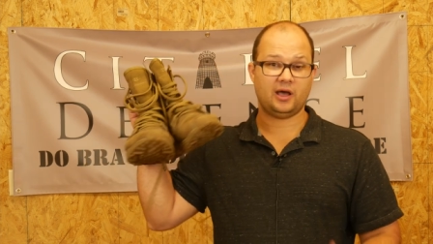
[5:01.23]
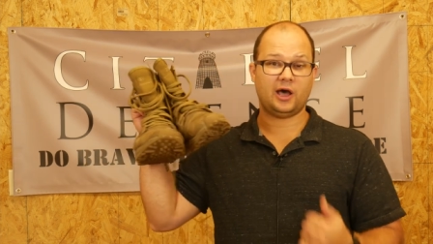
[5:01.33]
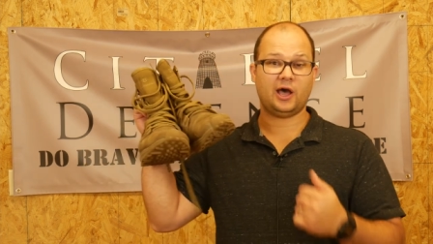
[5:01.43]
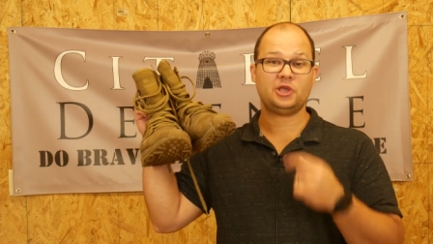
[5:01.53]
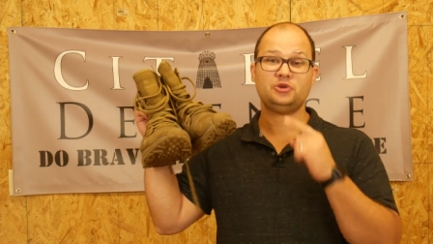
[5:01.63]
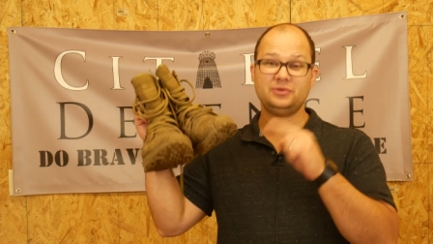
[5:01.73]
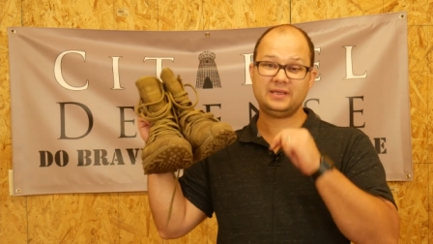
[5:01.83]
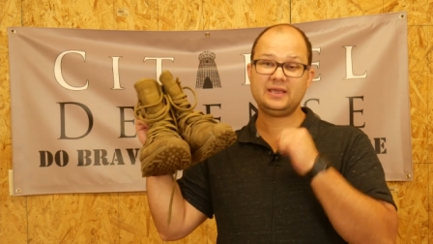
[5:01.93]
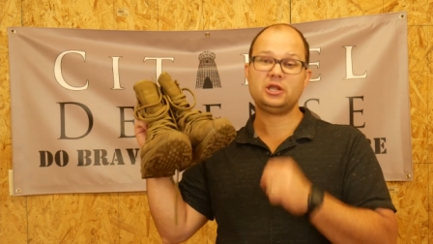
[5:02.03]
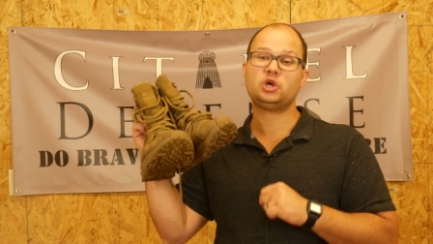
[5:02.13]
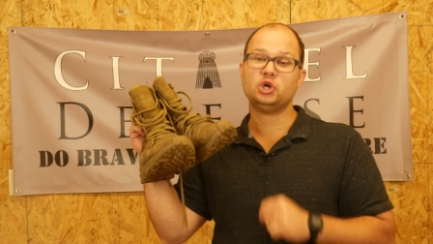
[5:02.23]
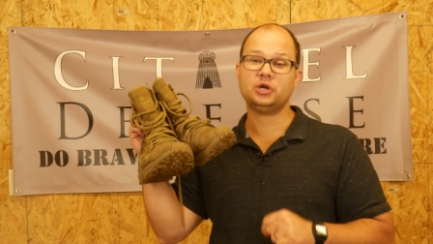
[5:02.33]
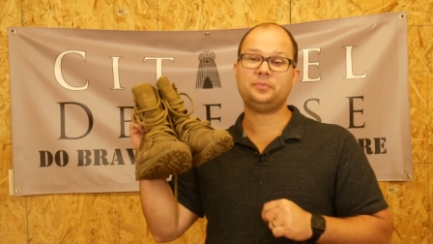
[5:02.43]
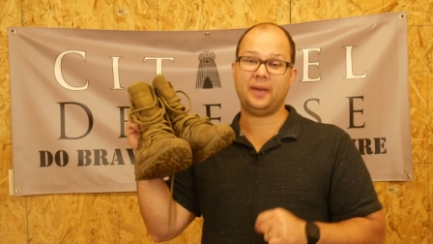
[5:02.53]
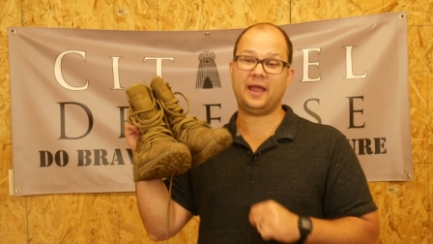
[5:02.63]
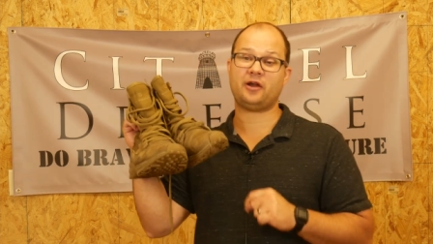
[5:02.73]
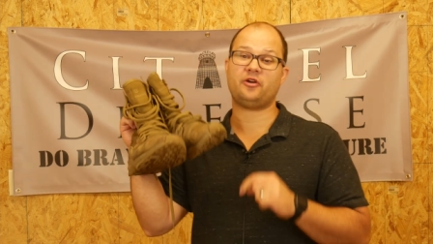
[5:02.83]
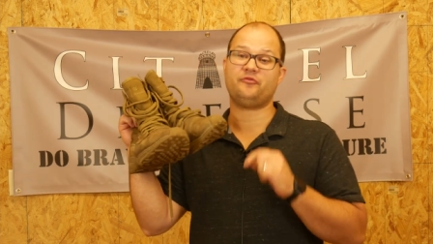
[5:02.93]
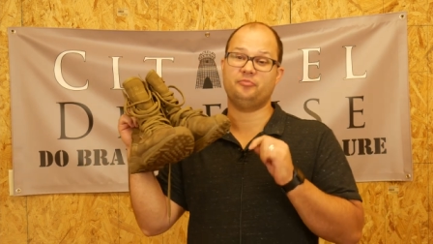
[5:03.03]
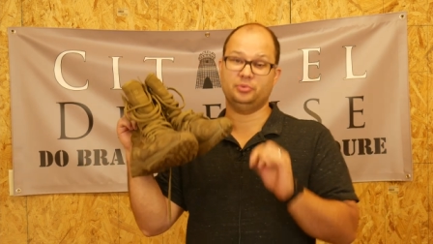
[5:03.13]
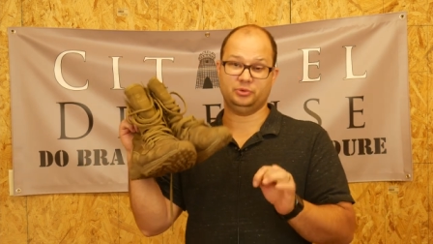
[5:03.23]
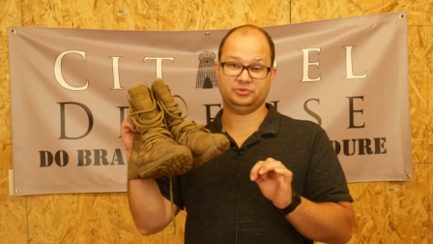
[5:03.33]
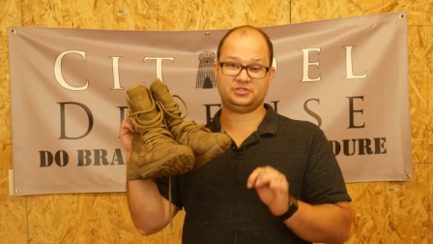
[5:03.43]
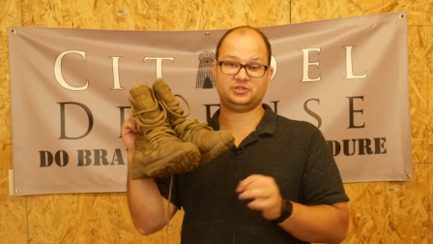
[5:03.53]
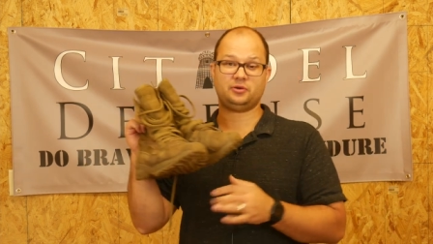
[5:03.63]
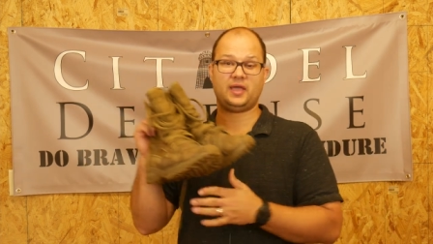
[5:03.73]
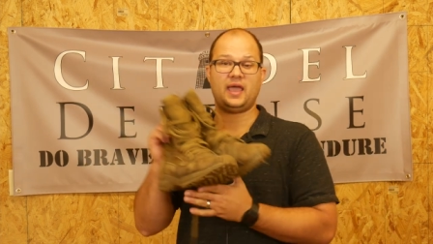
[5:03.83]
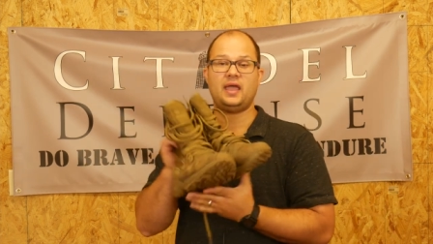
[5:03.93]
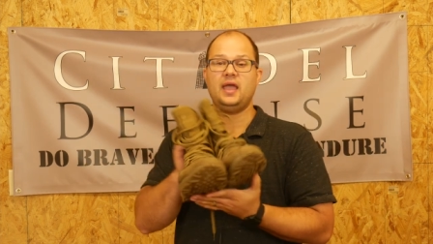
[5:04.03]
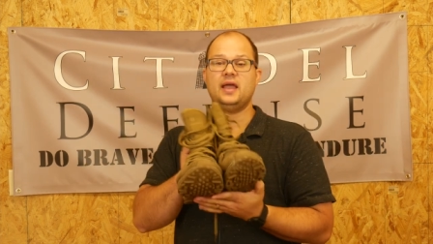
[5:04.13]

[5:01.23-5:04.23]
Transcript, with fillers: Uh, you need a good pair of boots, okay?